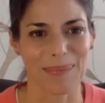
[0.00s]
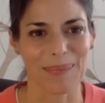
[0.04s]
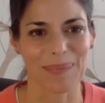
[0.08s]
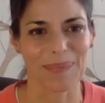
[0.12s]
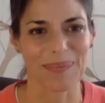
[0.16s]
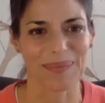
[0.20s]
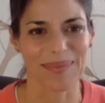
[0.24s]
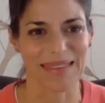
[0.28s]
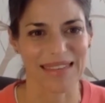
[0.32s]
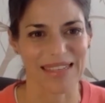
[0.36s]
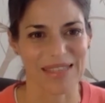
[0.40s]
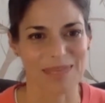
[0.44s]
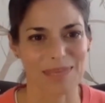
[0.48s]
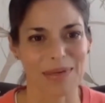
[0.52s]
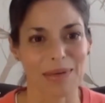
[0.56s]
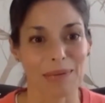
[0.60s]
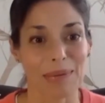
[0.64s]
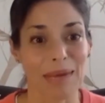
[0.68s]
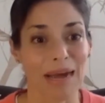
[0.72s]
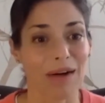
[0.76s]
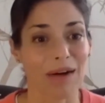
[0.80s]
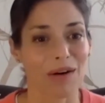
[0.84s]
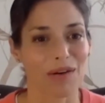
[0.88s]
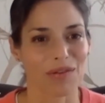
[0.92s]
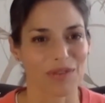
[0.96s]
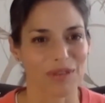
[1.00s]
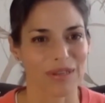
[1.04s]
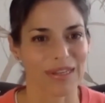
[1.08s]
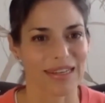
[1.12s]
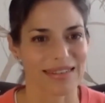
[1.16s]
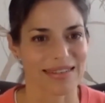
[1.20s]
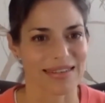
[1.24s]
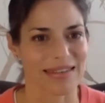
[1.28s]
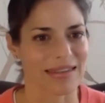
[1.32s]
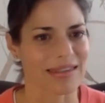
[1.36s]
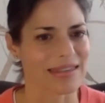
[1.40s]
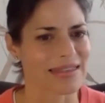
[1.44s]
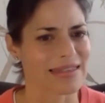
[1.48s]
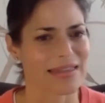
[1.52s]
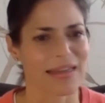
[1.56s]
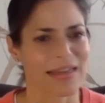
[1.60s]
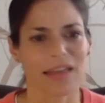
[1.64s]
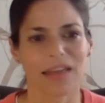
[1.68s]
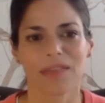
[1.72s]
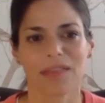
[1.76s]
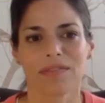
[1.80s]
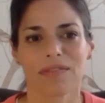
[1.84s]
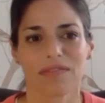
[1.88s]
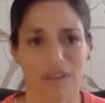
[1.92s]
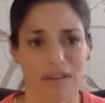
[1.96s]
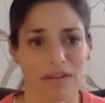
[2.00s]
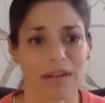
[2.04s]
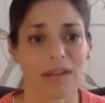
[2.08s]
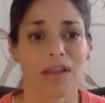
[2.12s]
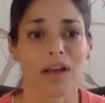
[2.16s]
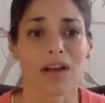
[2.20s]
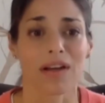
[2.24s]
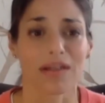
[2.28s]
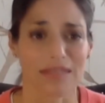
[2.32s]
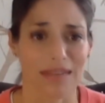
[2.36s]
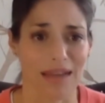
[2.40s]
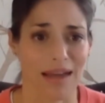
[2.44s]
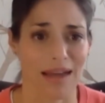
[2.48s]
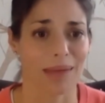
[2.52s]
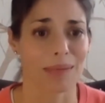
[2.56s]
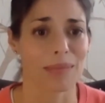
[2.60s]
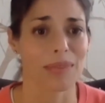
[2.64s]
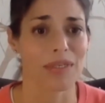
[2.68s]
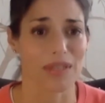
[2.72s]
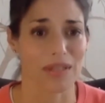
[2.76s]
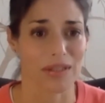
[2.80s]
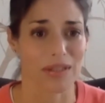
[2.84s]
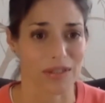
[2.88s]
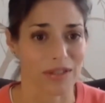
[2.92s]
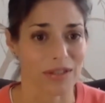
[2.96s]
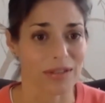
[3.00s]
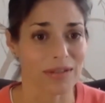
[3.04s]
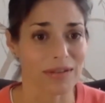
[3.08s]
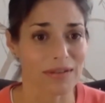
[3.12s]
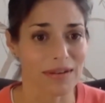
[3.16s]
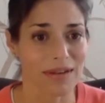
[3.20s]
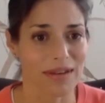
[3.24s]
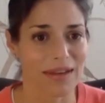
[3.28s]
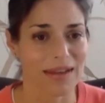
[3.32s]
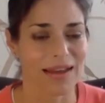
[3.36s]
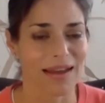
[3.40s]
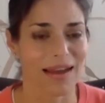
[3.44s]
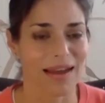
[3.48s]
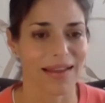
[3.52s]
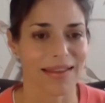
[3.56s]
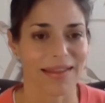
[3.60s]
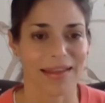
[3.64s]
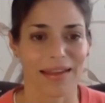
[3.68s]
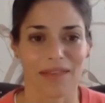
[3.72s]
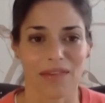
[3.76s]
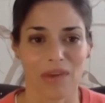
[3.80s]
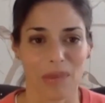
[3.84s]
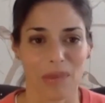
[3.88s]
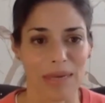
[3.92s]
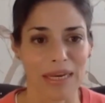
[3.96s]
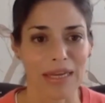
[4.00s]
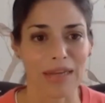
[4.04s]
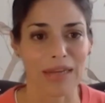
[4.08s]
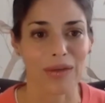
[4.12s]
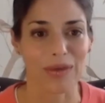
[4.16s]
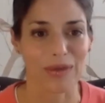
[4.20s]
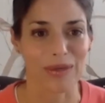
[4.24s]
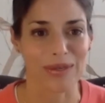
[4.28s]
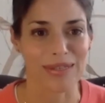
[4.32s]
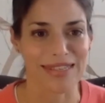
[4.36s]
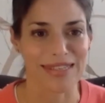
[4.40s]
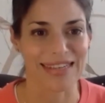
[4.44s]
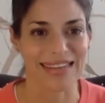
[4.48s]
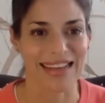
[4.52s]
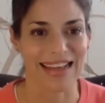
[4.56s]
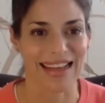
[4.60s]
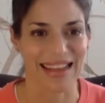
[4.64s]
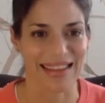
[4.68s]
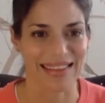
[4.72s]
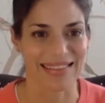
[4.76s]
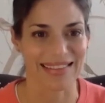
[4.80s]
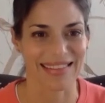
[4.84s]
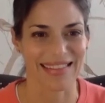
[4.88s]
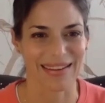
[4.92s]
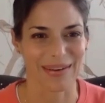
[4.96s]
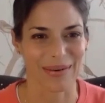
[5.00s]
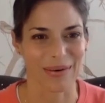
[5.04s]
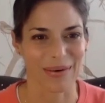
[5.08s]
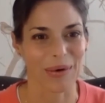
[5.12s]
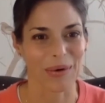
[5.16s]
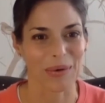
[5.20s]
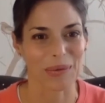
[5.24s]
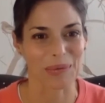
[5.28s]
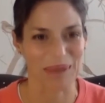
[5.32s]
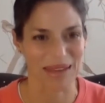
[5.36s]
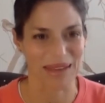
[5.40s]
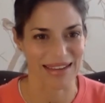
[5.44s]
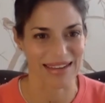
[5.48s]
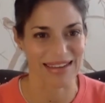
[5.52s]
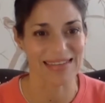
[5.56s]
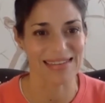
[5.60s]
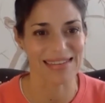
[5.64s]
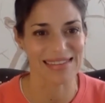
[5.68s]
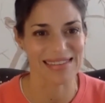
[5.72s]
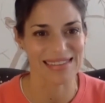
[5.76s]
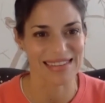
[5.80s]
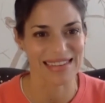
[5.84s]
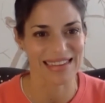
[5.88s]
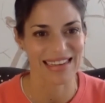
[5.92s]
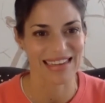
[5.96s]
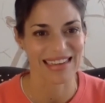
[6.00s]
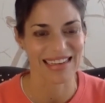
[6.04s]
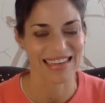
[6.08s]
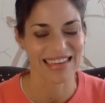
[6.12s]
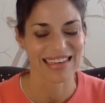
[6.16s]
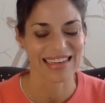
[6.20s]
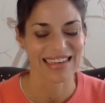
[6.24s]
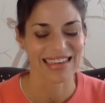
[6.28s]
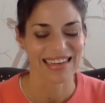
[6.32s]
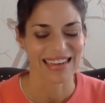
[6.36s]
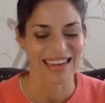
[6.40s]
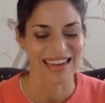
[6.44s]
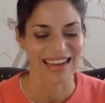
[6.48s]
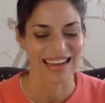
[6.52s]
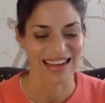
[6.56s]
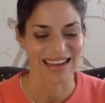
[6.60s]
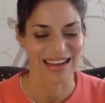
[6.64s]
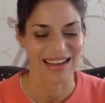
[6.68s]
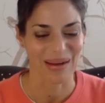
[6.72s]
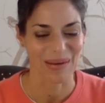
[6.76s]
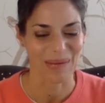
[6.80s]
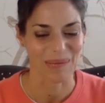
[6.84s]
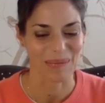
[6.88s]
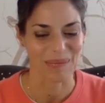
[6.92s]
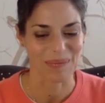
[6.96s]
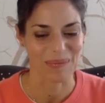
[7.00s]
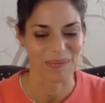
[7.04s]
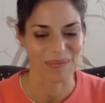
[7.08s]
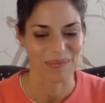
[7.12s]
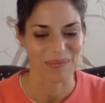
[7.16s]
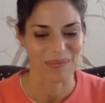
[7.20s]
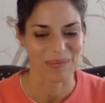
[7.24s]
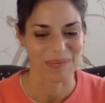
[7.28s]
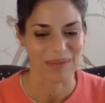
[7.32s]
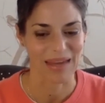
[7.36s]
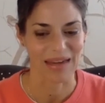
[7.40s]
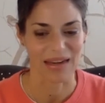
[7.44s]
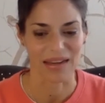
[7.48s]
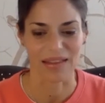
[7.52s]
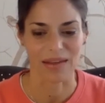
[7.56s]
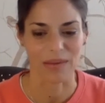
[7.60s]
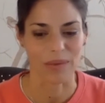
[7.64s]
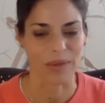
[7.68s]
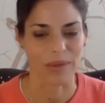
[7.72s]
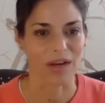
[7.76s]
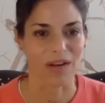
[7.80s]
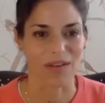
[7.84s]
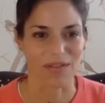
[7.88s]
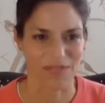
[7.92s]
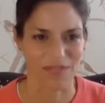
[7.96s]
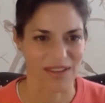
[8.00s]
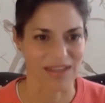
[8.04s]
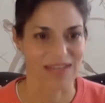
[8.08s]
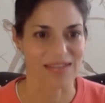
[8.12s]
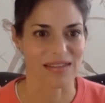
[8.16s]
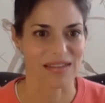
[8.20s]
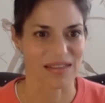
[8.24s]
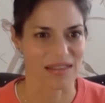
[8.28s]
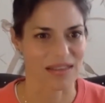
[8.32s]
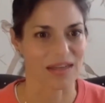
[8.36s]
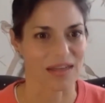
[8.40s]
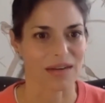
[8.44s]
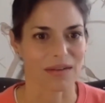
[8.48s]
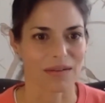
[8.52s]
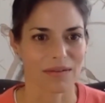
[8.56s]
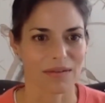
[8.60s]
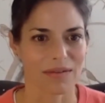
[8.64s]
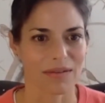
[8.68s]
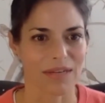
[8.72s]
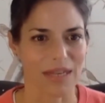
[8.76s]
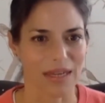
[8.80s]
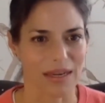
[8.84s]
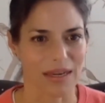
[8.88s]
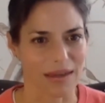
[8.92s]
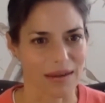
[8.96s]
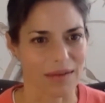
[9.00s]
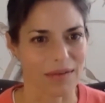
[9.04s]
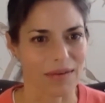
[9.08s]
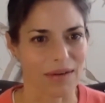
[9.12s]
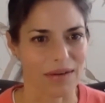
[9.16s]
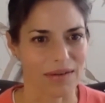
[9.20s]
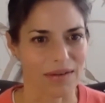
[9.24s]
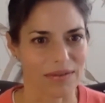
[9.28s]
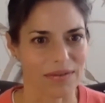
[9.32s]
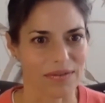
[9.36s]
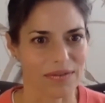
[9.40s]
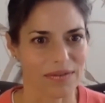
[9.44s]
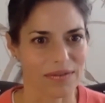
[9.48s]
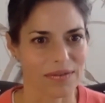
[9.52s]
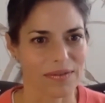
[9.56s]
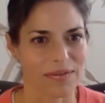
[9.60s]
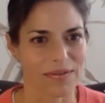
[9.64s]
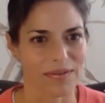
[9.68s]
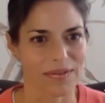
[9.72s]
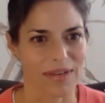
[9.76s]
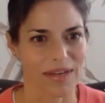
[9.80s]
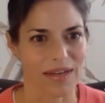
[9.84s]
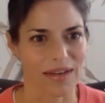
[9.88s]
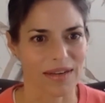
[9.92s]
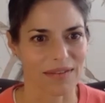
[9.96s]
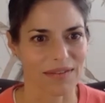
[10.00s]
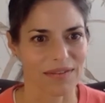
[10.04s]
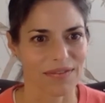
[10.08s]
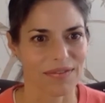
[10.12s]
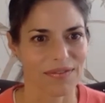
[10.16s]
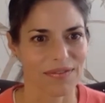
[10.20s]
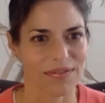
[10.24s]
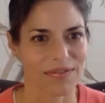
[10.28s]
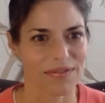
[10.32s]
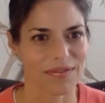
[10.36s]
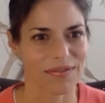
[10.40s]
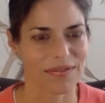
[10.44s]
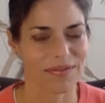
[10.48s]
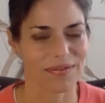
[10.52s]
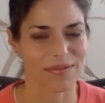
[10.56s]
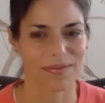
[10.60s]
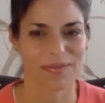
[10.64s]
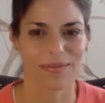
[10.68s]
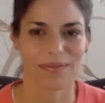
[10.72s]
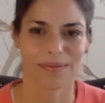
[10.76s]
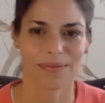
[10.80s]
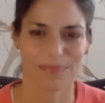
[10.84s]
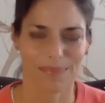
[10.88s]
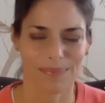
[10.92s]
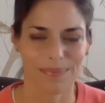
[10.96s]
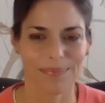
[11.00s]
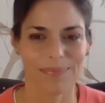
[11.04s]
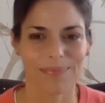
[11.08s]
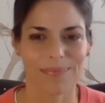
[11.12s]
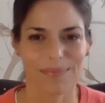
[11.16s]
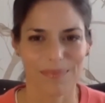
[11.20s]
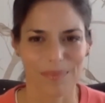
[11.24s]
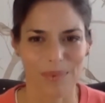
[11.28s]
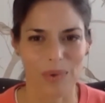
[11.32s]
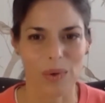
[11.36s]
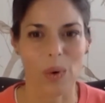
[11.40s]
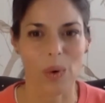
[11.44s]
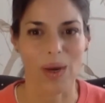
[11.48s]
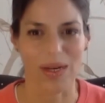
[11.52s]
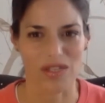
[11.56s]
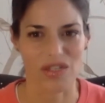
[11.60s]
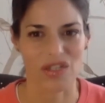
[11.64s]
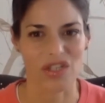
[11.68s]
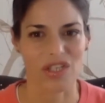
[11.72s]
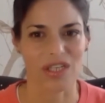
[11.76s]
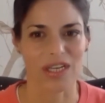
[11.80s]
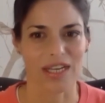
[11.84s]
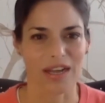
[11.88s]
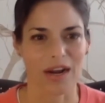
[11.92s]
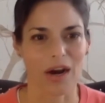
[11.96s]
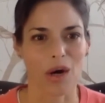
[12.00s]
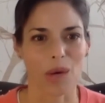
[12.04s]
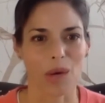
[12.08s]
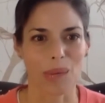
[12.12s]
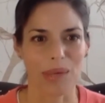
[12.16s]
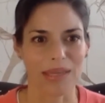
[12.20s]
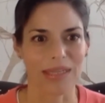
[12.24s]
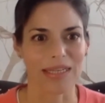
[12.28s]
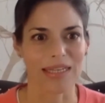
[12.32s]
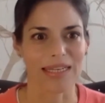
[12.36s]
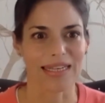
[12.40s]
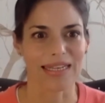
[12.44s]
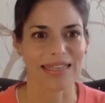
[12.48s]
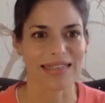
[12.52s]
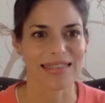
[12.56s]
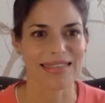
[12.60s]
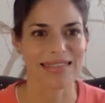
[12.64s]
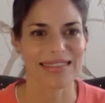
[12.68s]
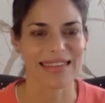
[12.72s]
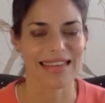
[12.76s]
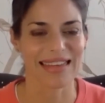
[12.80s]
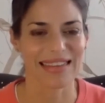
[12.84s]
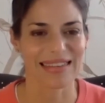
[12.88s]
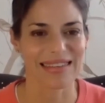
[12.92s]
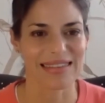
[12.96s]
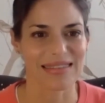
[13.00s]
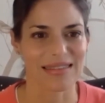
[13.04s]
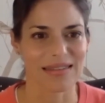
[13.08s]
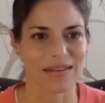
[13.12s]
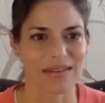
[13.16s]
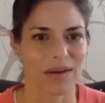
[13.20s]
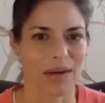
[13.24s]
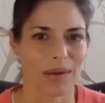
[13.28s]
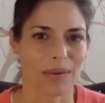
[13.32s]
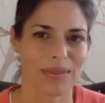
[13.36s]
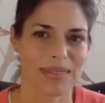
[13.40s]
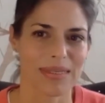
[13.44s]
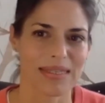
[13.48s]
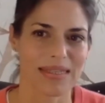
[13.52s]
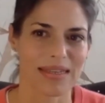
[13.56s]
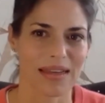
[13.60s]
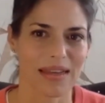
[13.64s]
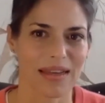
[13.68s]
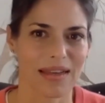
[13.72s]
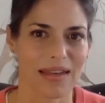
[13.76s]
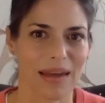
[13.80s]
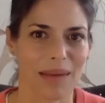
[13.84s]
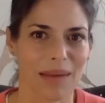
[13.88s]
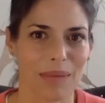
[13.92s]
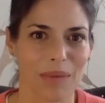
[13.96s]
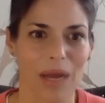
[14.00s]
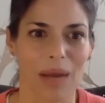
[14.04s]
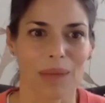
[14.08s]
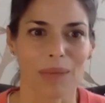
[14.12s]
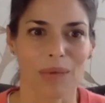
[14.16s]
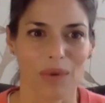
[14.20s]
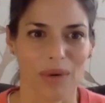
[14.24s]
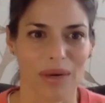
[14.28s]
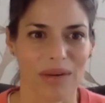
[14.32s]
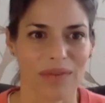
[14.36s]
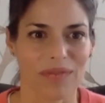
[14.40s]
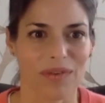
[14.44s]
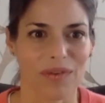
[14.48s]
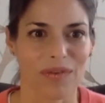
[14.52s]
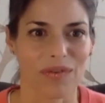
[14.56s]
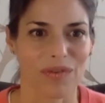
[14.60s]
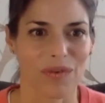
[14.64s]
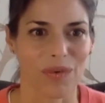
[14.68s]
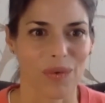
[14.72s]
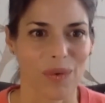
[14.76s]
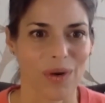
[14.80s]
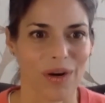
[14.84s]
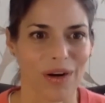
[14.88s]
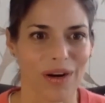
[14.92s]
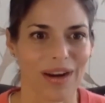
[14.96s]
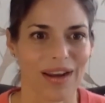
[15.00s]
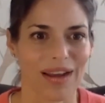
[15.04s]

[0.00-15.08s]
that's been a powerful lesson. It's taken a very long time to learn. I think everybody learns it at their own pace. And I think we all face it though, of questioning our abilities. And so I would say I'm grateful for